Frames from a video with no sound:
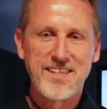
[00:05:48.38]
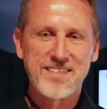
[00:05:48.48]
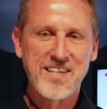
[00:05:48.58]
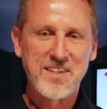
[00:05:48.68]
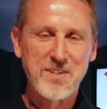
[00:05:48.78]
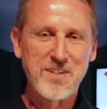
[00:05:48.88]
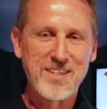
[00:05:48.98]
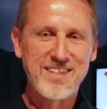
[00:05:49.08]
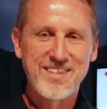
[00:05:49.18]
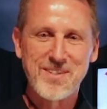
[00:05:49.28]
Isn't it
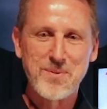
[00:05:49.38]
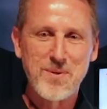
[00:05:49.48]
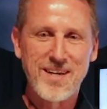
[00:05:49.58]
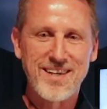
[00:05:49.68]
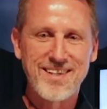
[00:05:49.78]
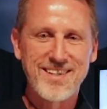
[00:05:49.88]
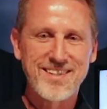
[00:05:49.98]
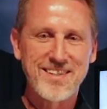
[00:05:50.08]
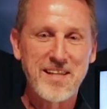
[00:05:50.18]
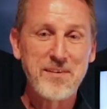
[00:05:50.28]
good to
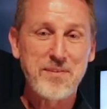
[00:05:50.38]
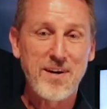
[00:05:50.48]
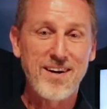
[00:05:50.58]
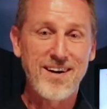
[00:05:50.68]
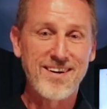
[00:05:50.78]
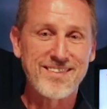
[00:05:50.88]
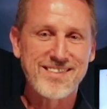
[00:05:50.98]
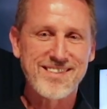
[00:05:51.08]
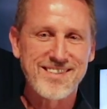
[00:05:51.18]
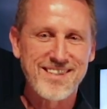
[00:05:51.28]
lift our
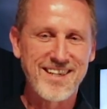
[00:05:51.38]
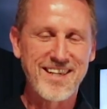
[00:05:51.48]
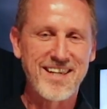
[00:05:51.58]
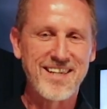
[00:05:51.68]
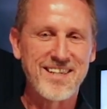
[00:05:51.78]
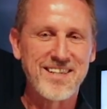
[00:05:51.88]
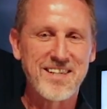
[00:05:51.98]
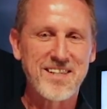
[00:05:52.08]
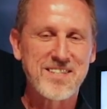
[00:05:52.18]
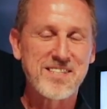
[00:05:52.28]
hearts?
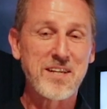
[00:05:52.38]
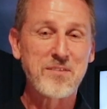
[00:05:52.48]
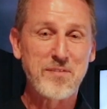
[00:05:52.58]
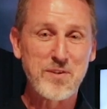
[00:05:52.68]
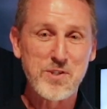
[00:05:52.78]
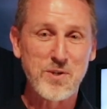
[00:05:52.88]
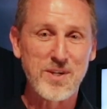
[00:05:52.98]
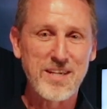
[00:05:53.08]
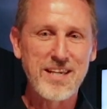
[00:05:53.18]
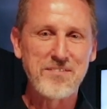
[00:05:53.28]
Sing for
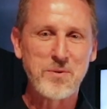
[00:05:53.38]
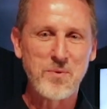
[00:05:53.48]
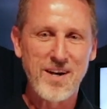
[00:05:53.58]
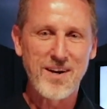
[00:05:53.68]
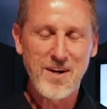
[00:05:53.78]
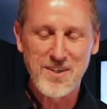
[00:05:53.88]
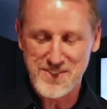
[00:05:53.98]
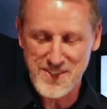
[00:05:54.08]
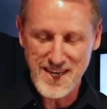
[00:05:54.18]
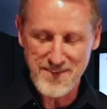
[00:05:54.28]
joy, even when our
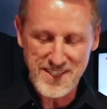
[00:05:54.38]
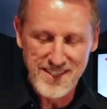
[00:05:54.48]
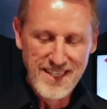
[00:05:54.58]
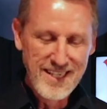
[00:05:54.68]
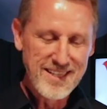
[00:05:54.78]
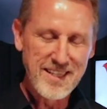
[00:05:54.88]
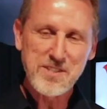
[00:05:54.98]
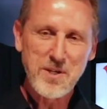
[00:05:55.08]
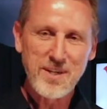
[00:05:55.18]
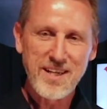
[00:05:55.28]
hearts are heavy.
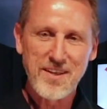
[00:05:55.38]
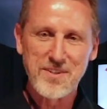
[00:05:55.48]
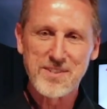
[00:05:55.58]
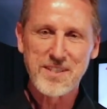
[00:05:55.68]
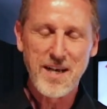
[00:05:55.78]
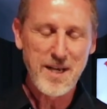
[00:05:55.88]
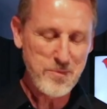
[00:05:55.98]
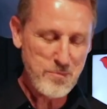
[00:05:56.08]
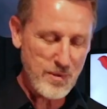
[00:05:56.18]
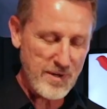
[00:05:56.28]
Let's go together to
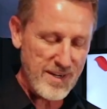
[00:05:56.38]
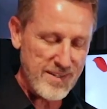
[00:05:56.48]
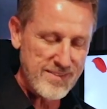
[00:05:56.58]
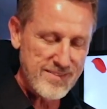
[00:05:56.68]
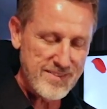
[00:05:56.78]
God in prayer.